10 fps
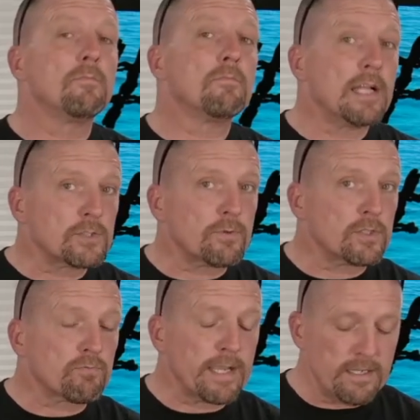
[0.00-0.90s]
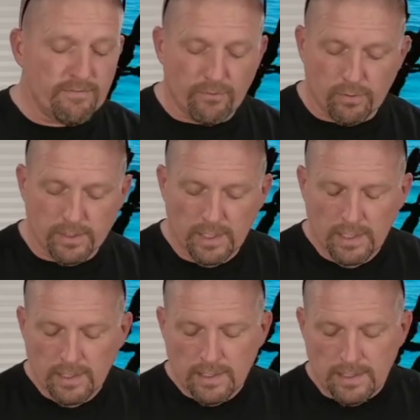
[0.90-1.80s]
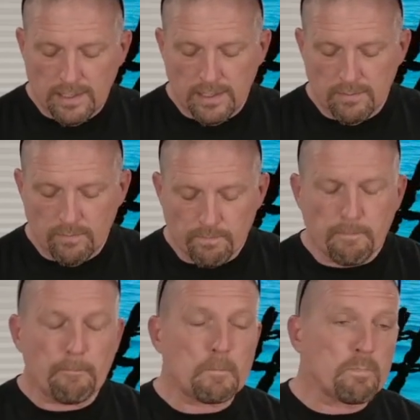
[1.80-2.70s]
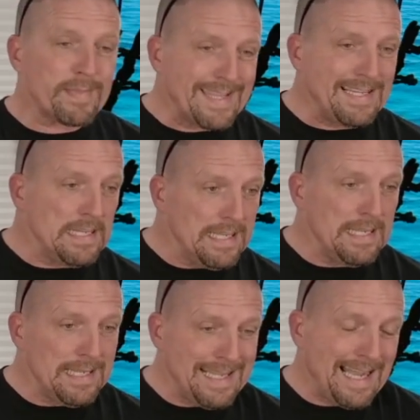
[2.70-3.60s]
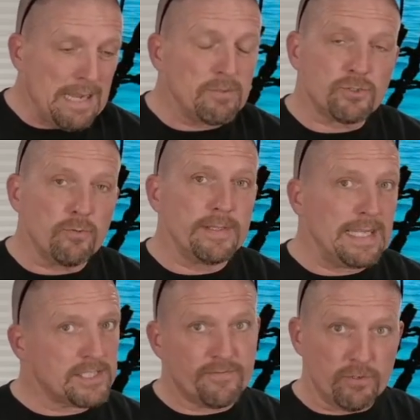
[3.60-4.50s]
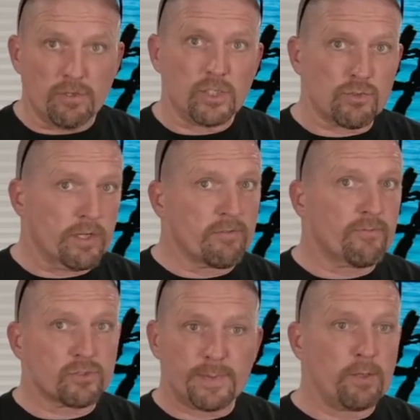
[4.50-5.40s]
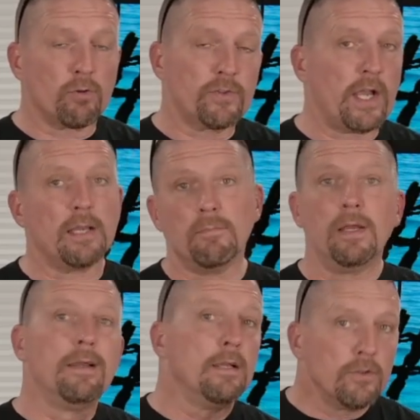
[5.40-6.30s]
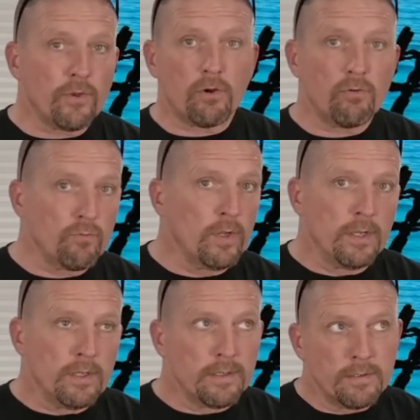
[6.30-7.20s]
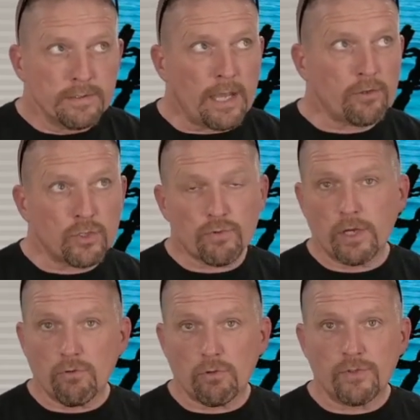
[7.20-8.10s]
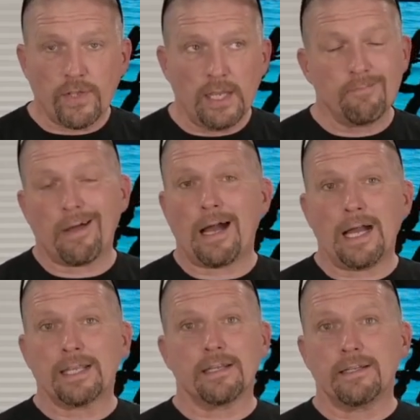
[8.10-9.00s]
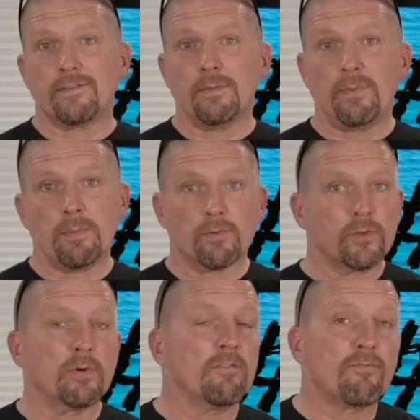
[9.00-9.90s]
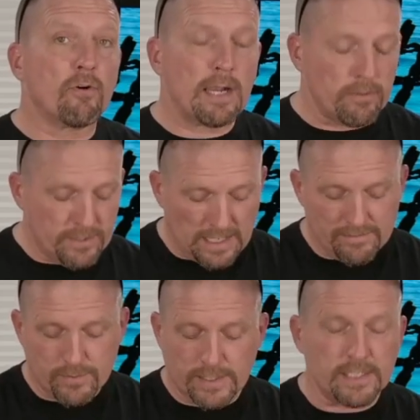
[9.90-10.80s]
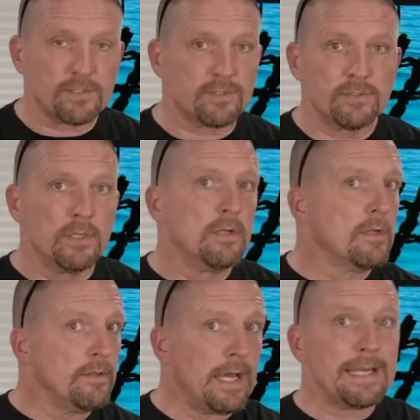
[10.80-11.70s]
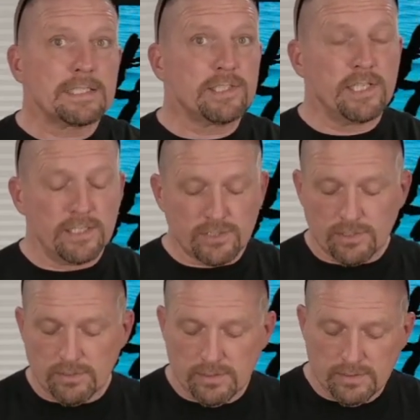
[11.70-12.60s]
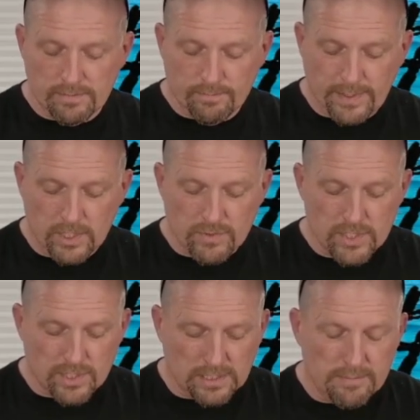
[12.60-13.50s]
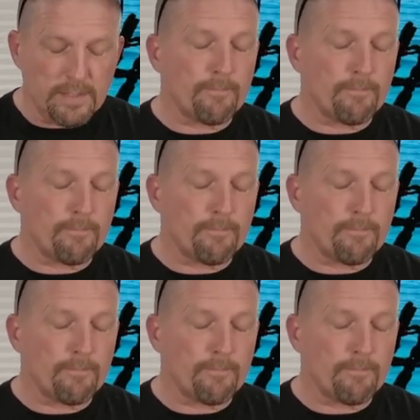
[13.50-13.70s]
That's what it's rated for. I'm assuming that's if you're on the trigger full speed all the time. So not on the trigger all the time. I could see people doing 4-hour dives with this, not exceeding a certain penetration limit.